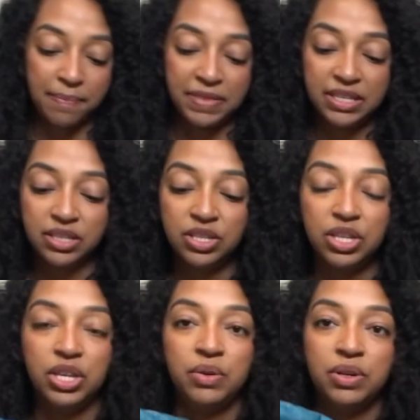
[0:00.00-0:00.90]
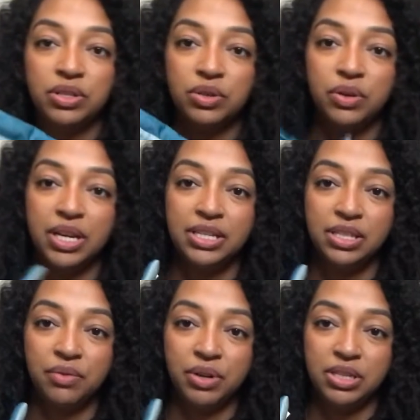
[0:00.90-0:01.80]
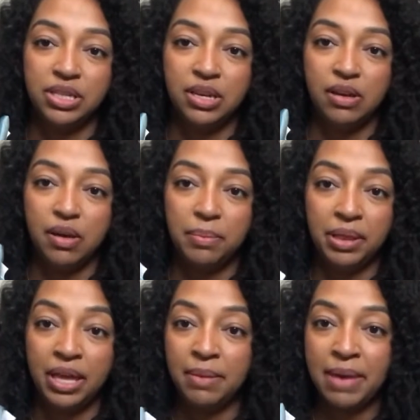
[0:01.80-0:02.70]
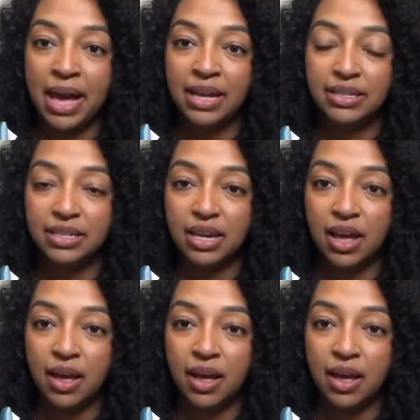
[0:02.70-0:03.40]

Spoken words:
This is the cutest little itsy ritzy playmat.